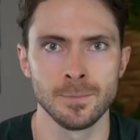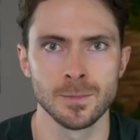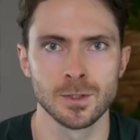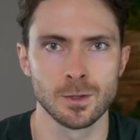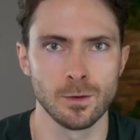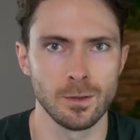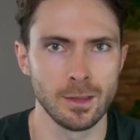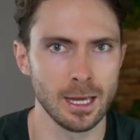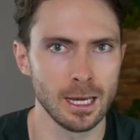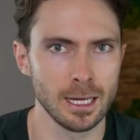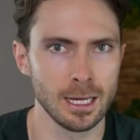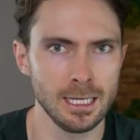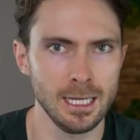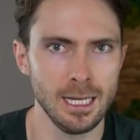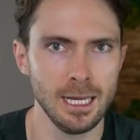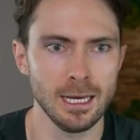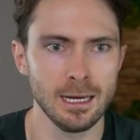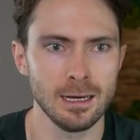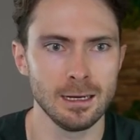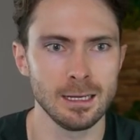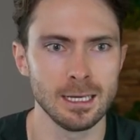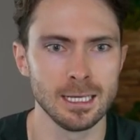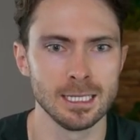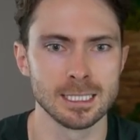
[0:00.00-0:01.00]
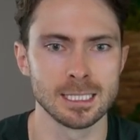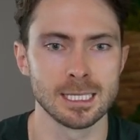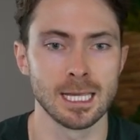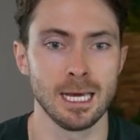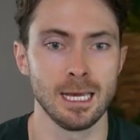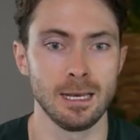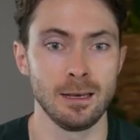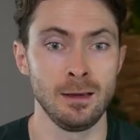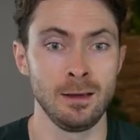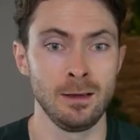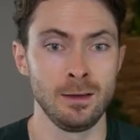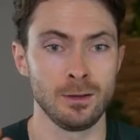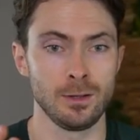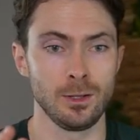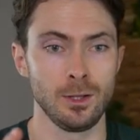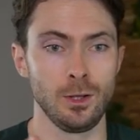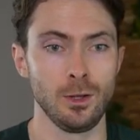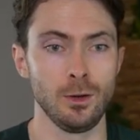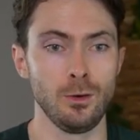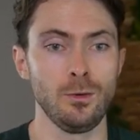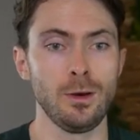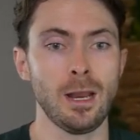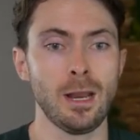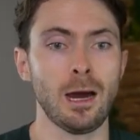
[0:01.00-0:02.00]
So the idea is that
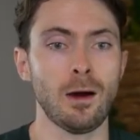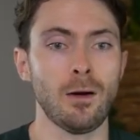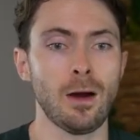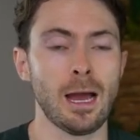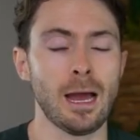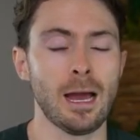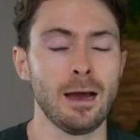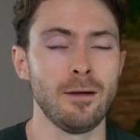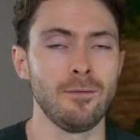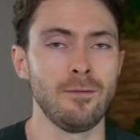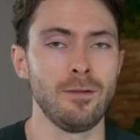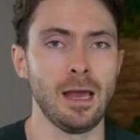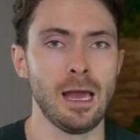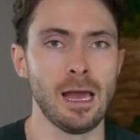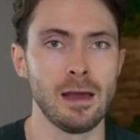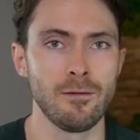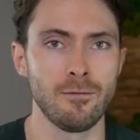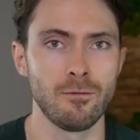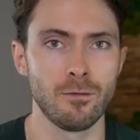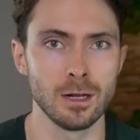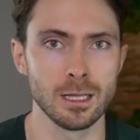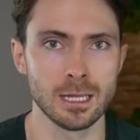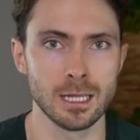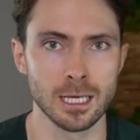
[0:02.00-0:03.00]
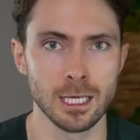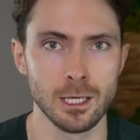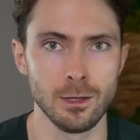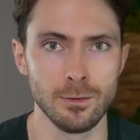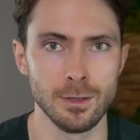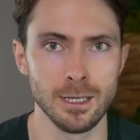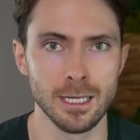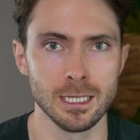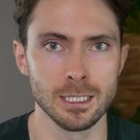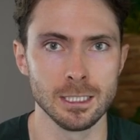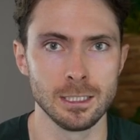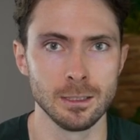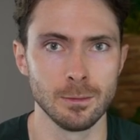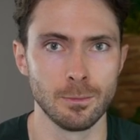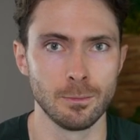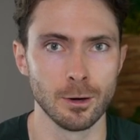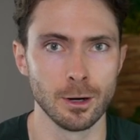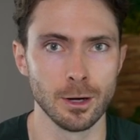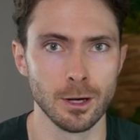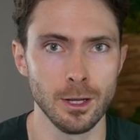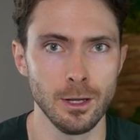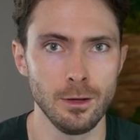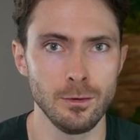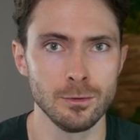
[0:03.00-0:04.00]
you now have everything you need to
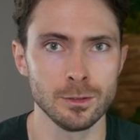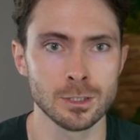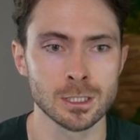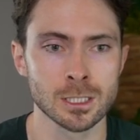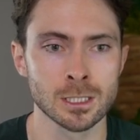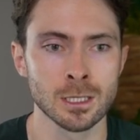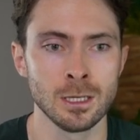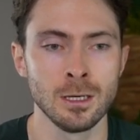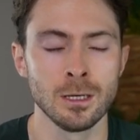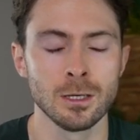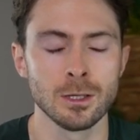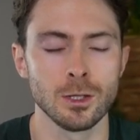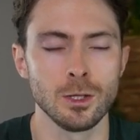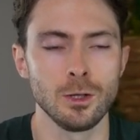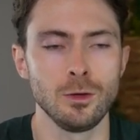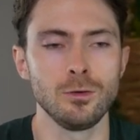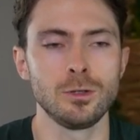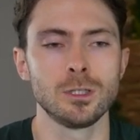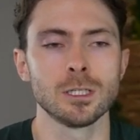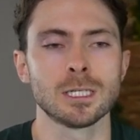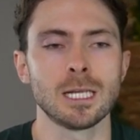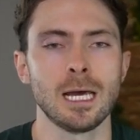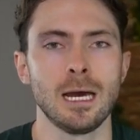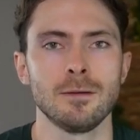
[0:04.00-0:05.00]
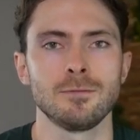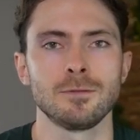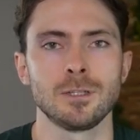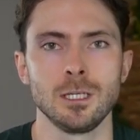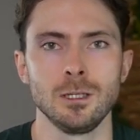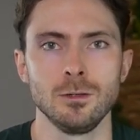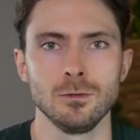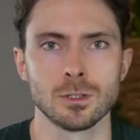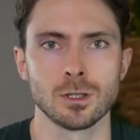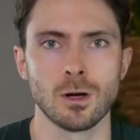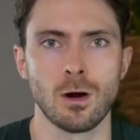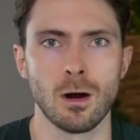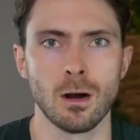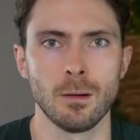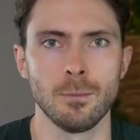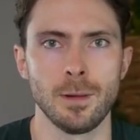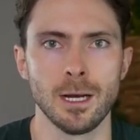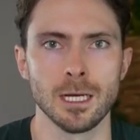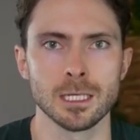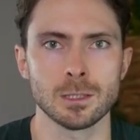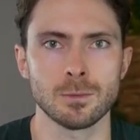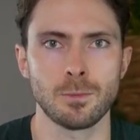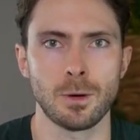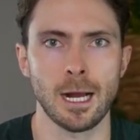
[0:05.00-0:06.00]
produce. You just have to use our
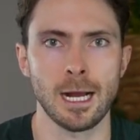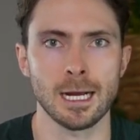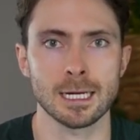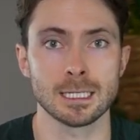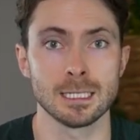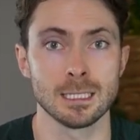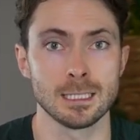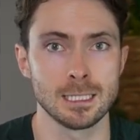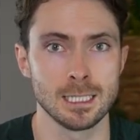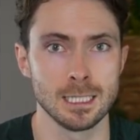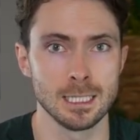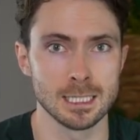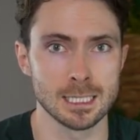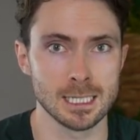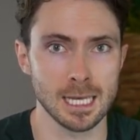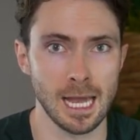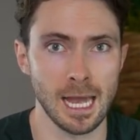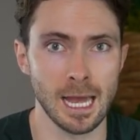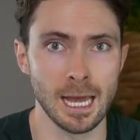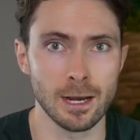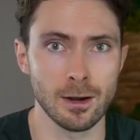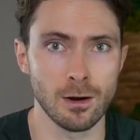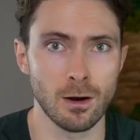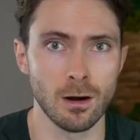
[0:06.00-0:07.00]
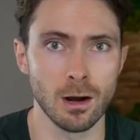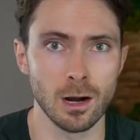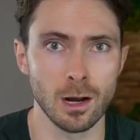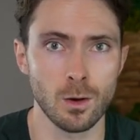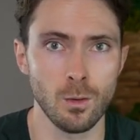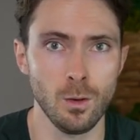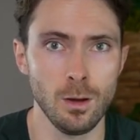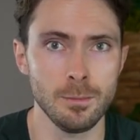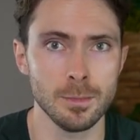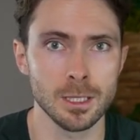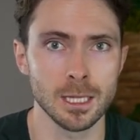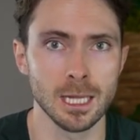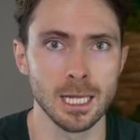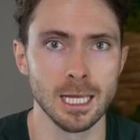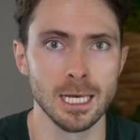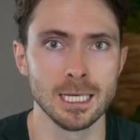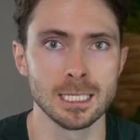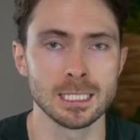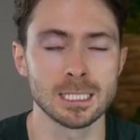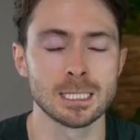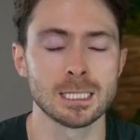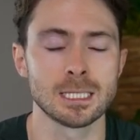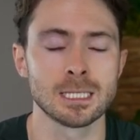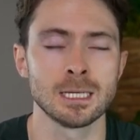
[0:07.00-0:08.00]
best practices and our equipment
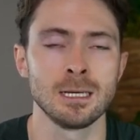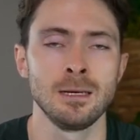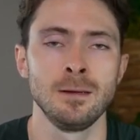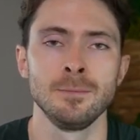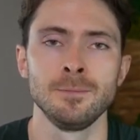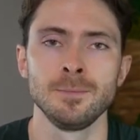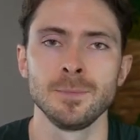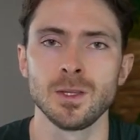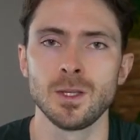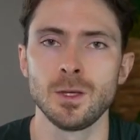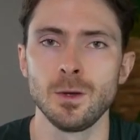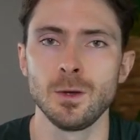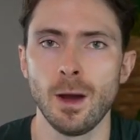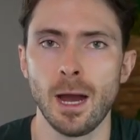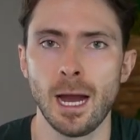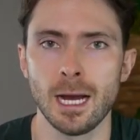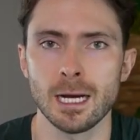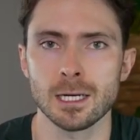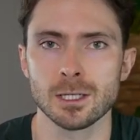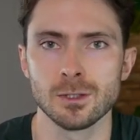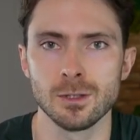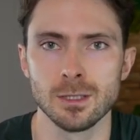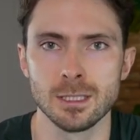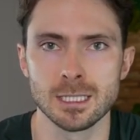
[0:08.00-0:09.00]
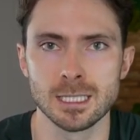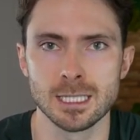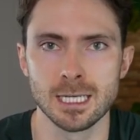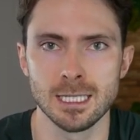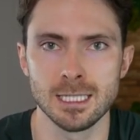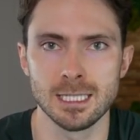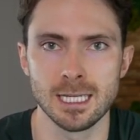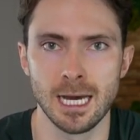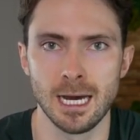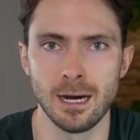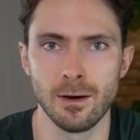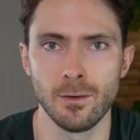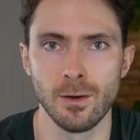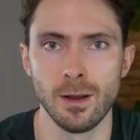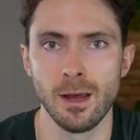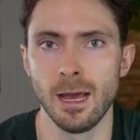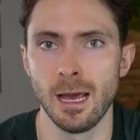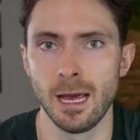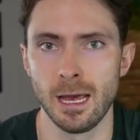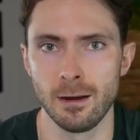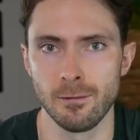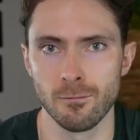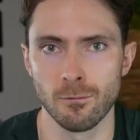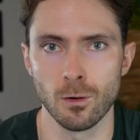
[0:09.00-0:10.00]
lists to actually sit down
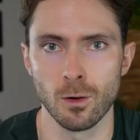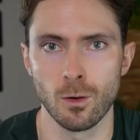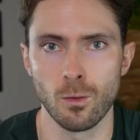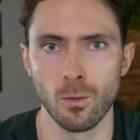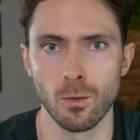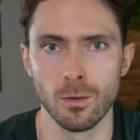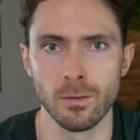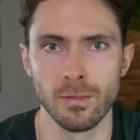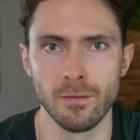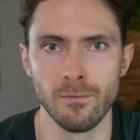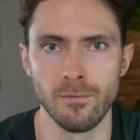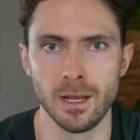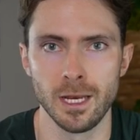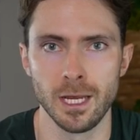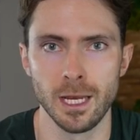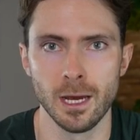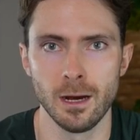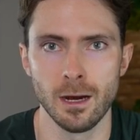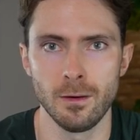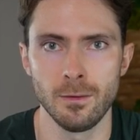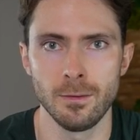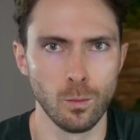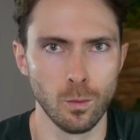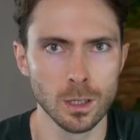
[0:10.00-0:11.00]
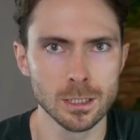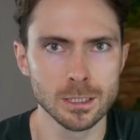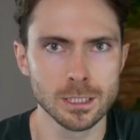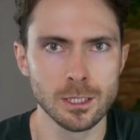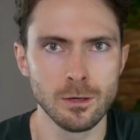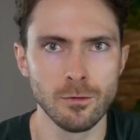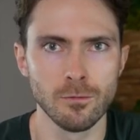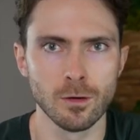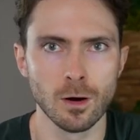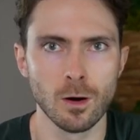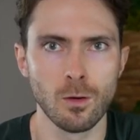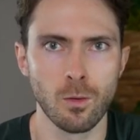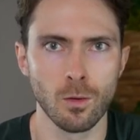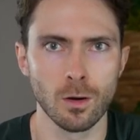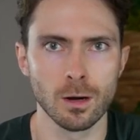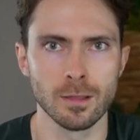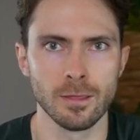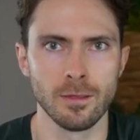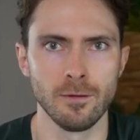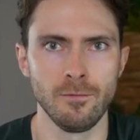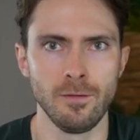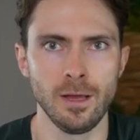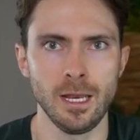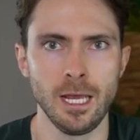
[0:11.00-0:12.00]
and record the video. Once you've
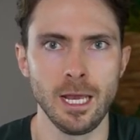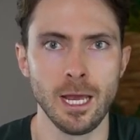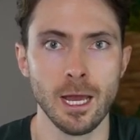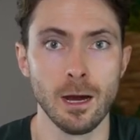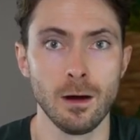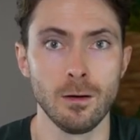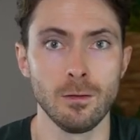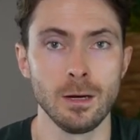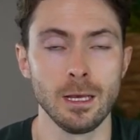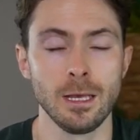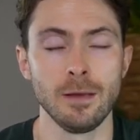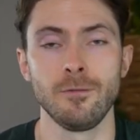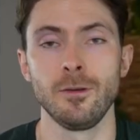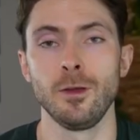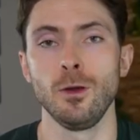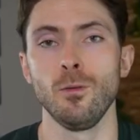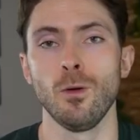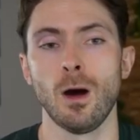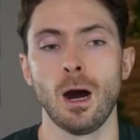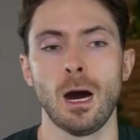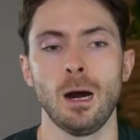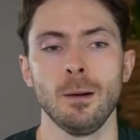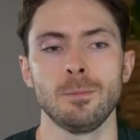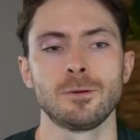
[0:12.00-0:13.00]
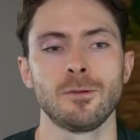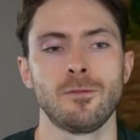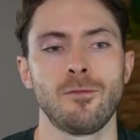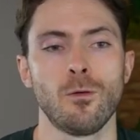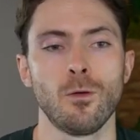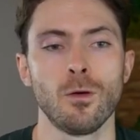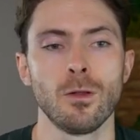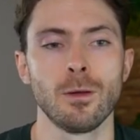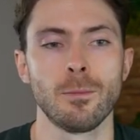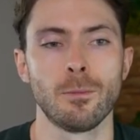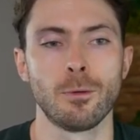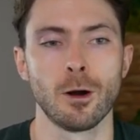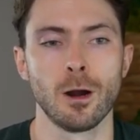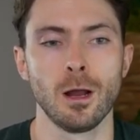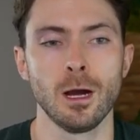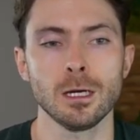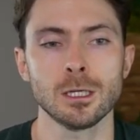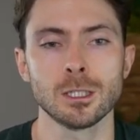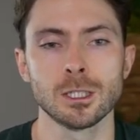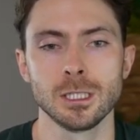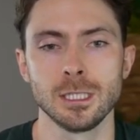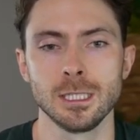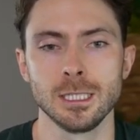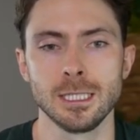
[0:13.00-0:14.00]
recorded the video, if you opt for the
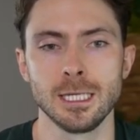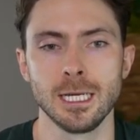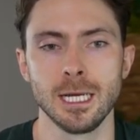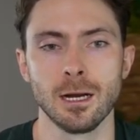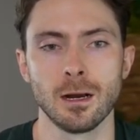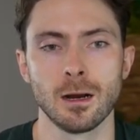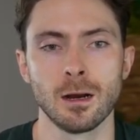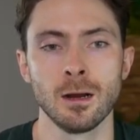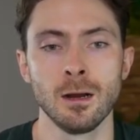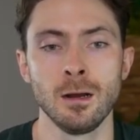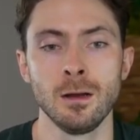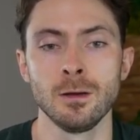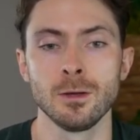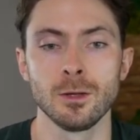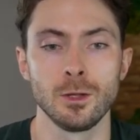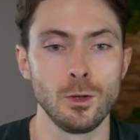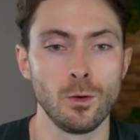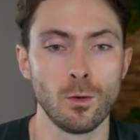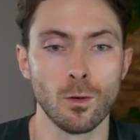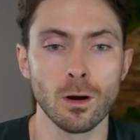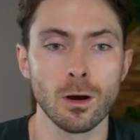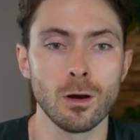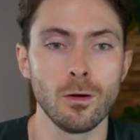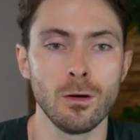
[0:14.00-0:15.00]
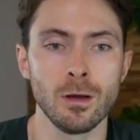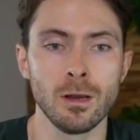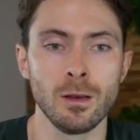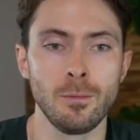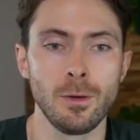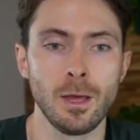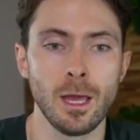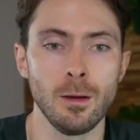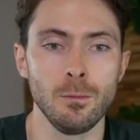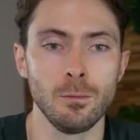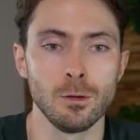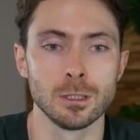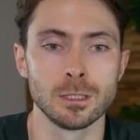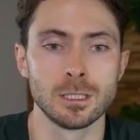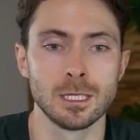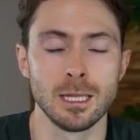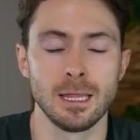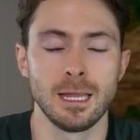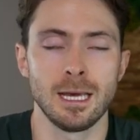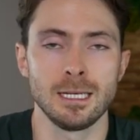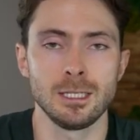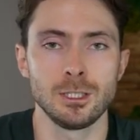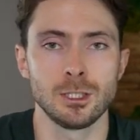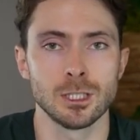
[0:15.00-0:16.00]
production tier, you're going to be able to
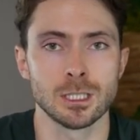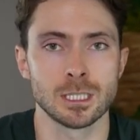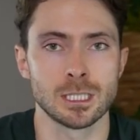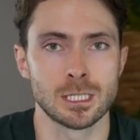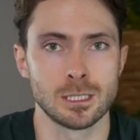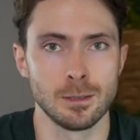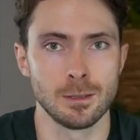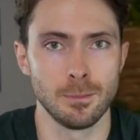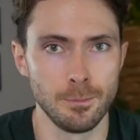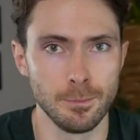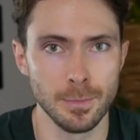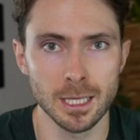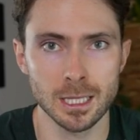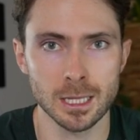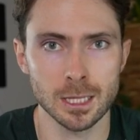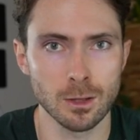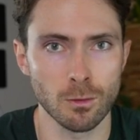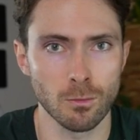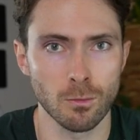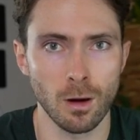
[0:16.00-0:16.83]
then just submit the